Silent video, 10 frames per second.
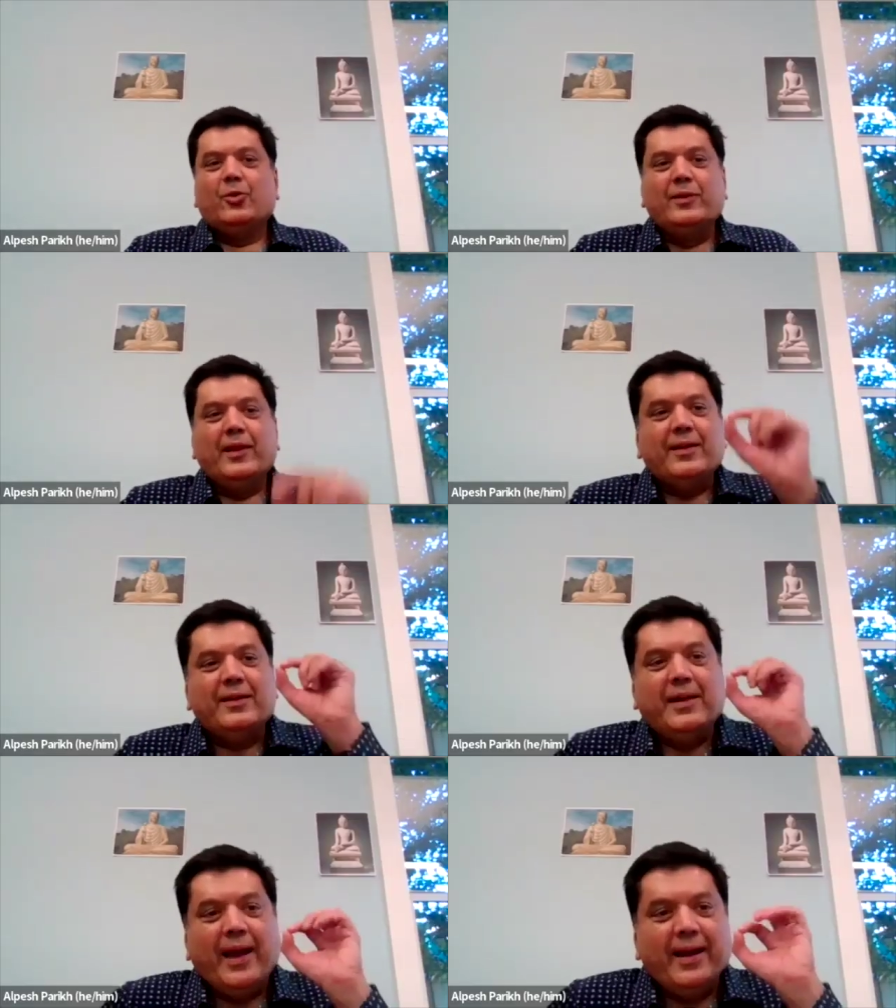So
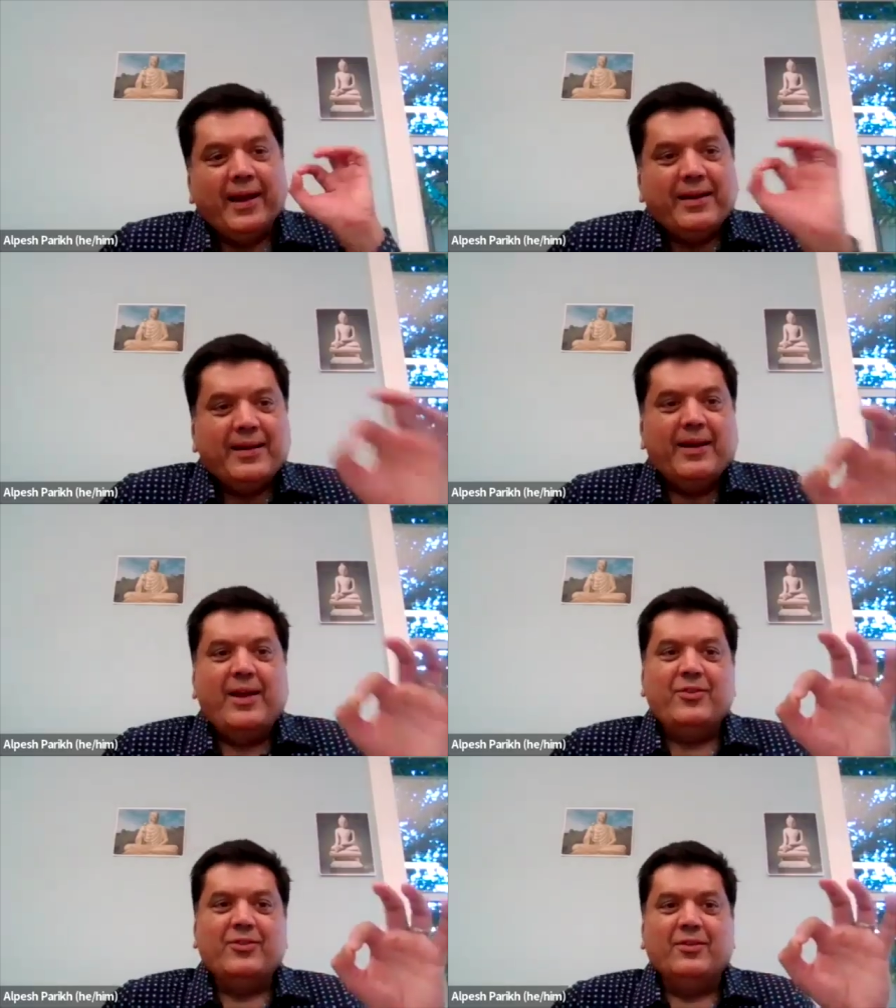there's a direct
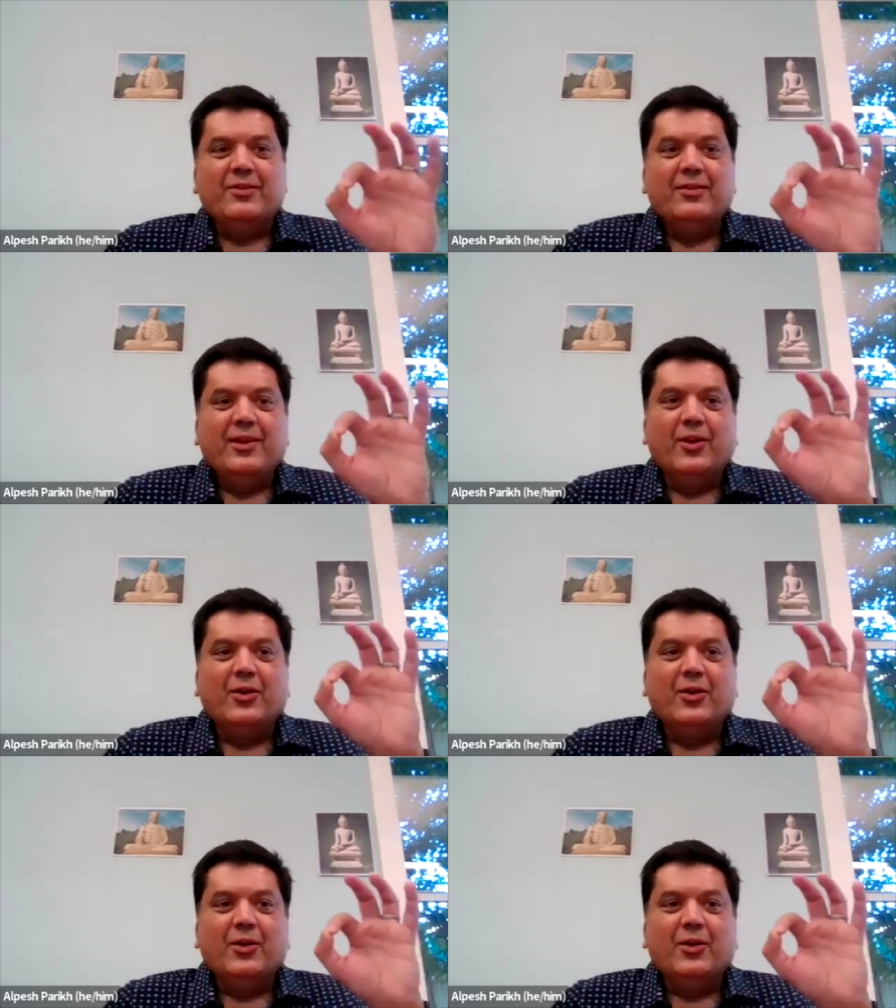connection,